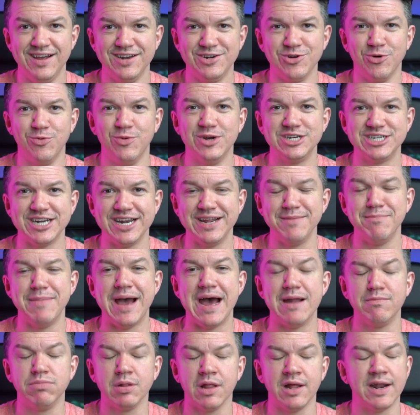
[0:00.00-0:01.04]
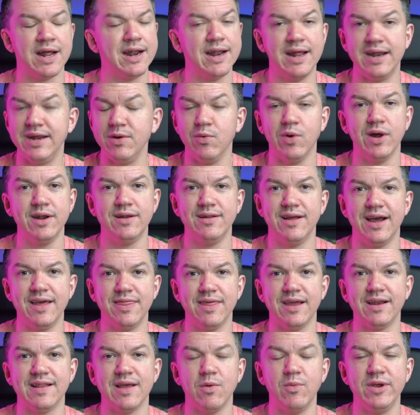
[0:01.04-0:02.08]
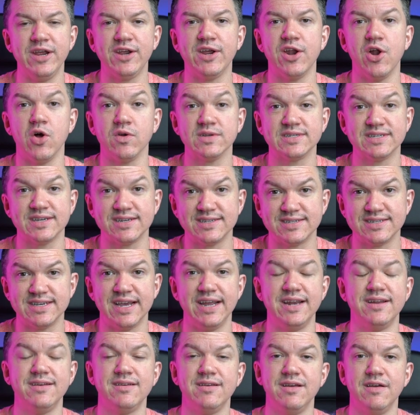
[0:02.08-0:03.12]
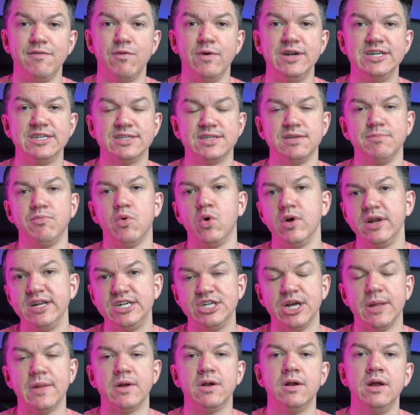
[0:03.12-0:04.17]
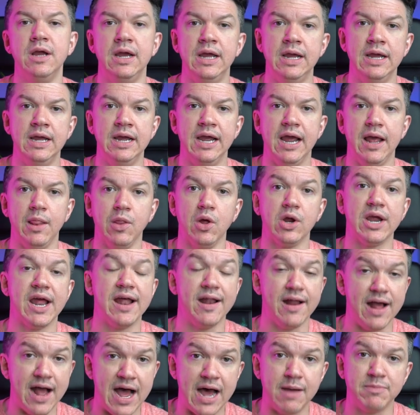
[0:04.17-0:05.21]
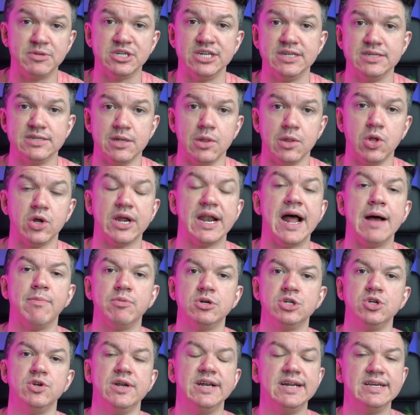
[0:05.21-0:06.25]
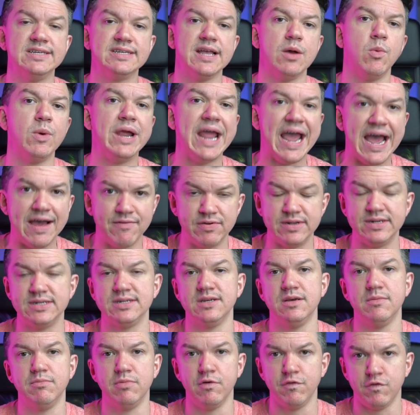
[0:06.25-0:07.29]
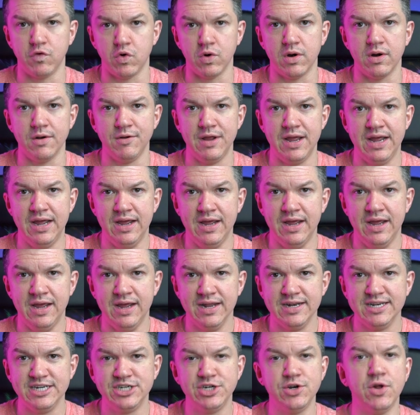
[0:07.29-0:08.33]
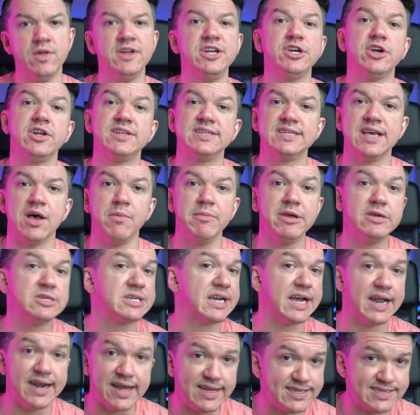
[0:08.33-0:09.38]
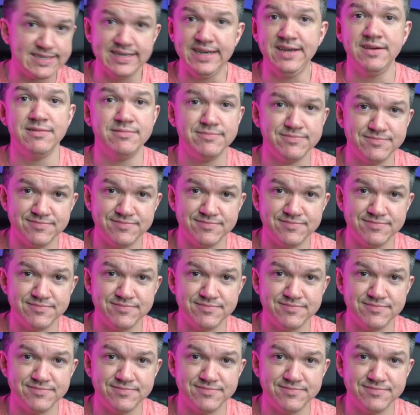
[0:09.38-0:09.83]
don't wish any bad blood on anyone. I think that we can all succeed if we just support each other and look at options and look at opportunities that we haven't before. Did you know you could sell music on Etsy?